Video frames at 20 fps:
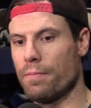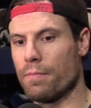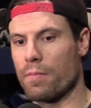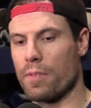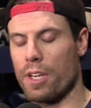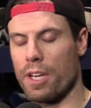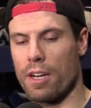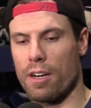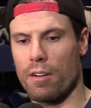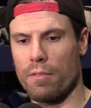
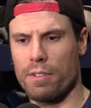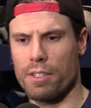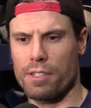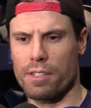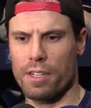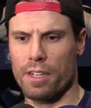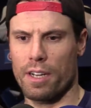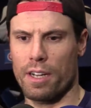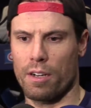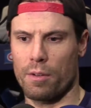Yeah,
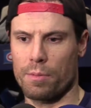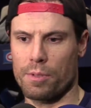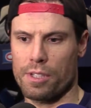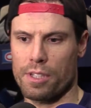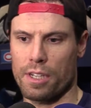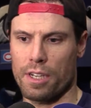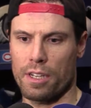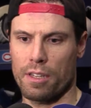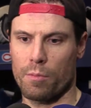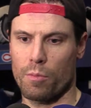obviously it
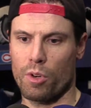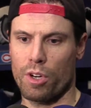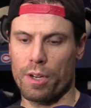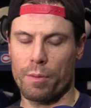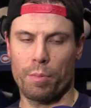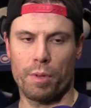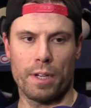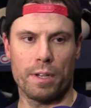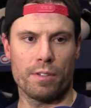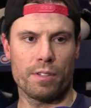helps. The more
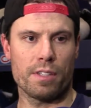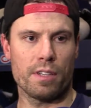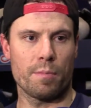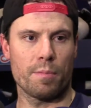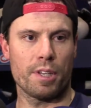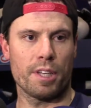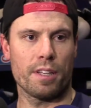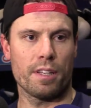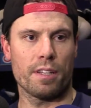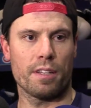you play with
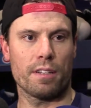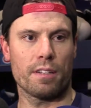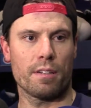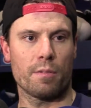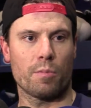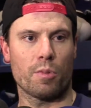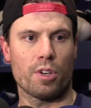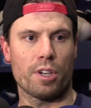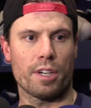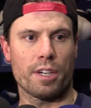somebody,
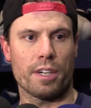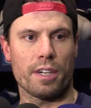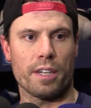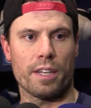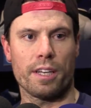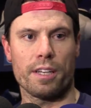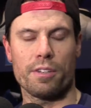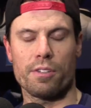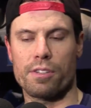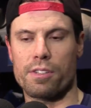the more you're going
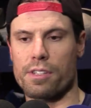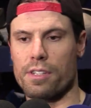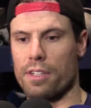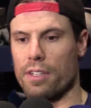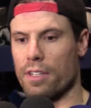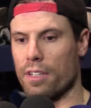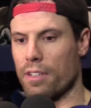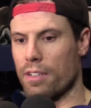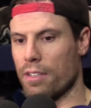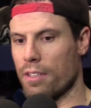to get used
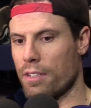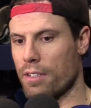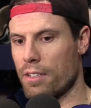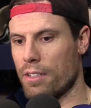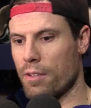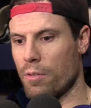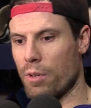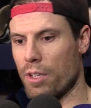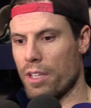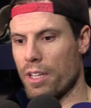to
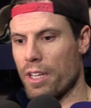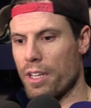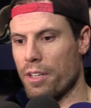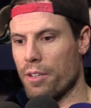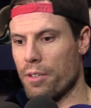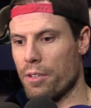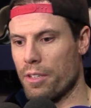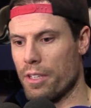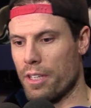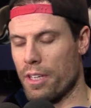what they
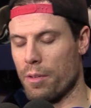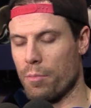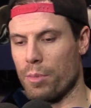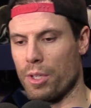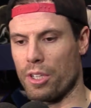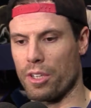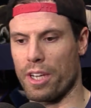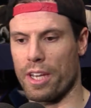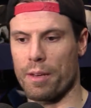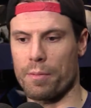do and
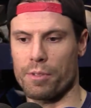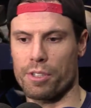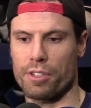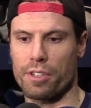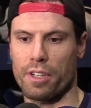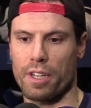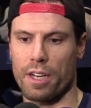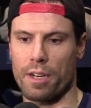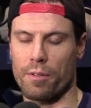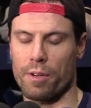build
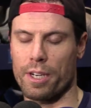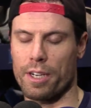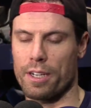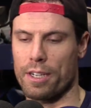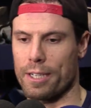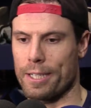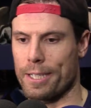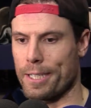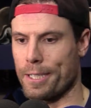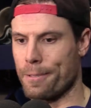chemistry that way.
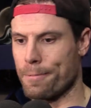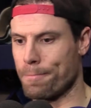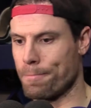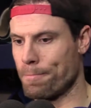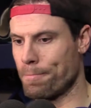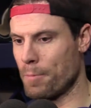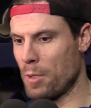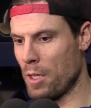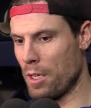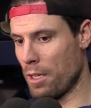
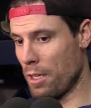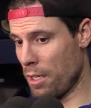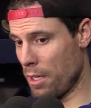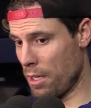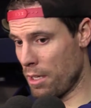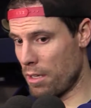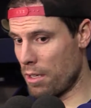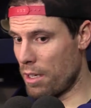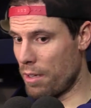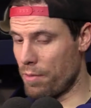
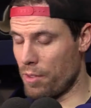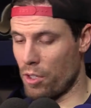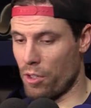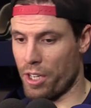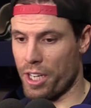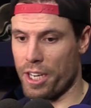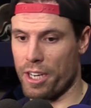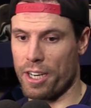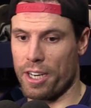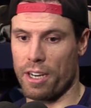I've
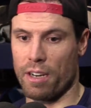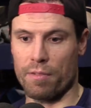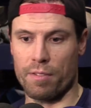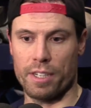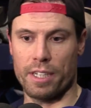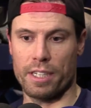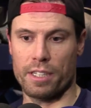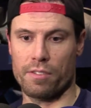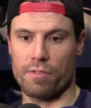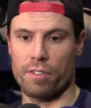known Carey off
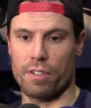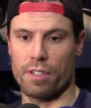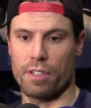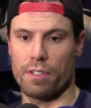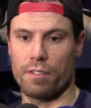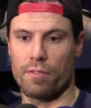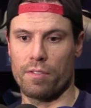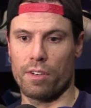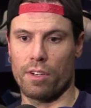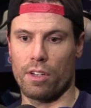the ice
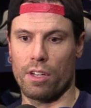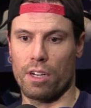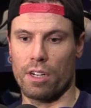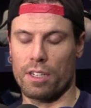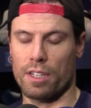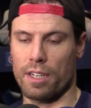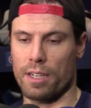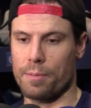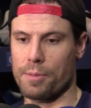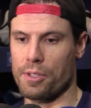for a
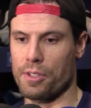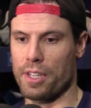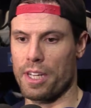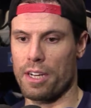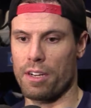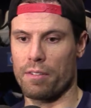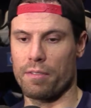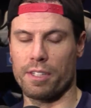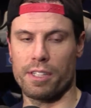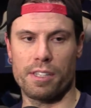long time, so
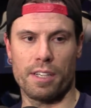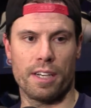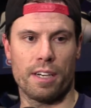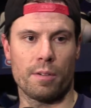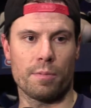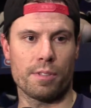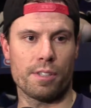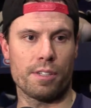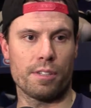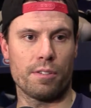that obviously
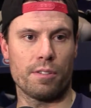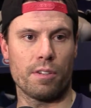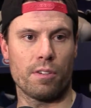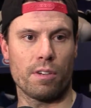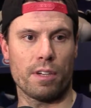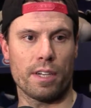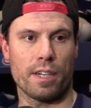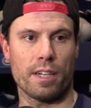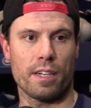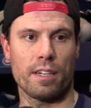helps too,
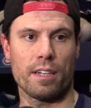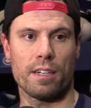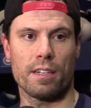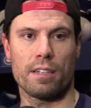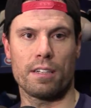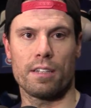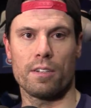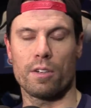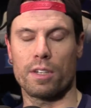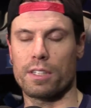
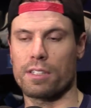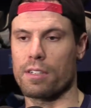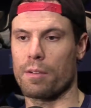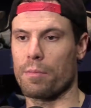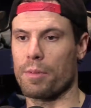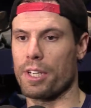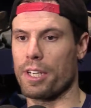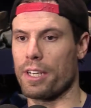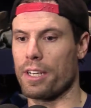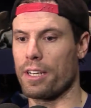knowing
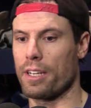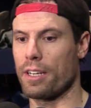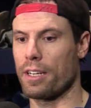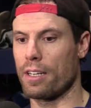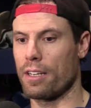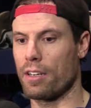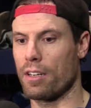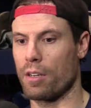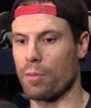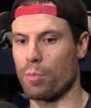somebody
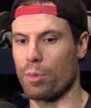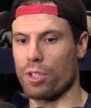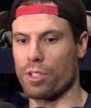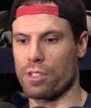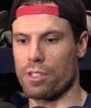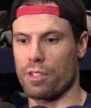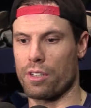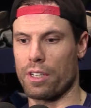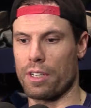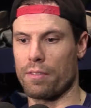on a
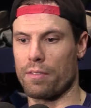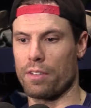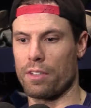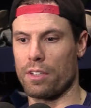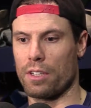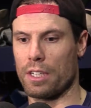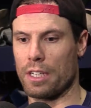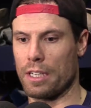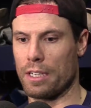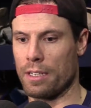personal
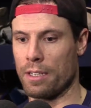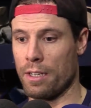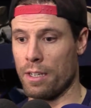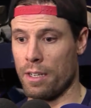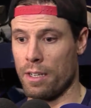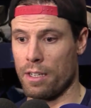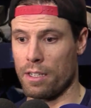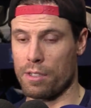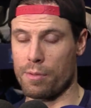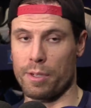level,
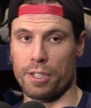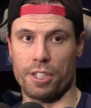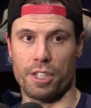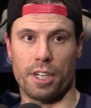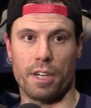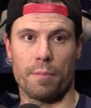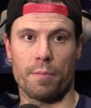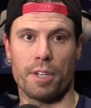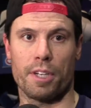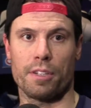
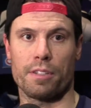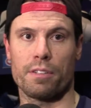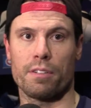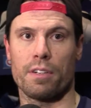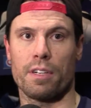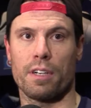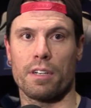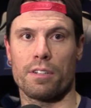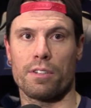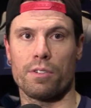especially coming
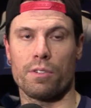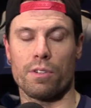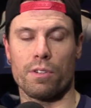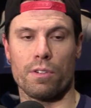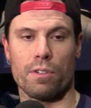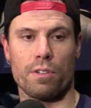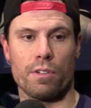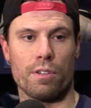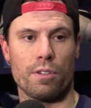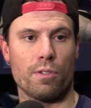into a
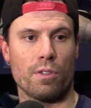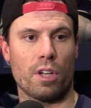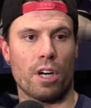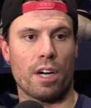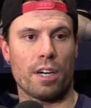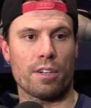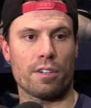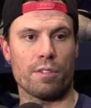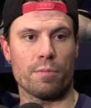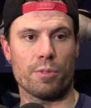new
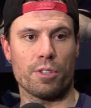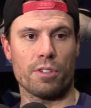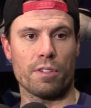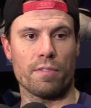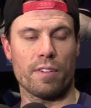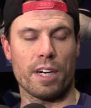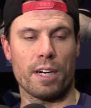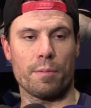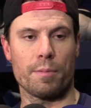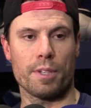locker room, new
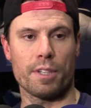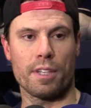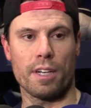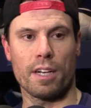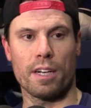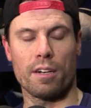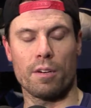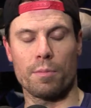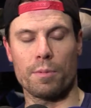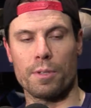environment,
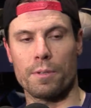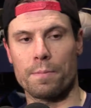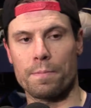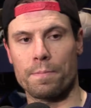that helped.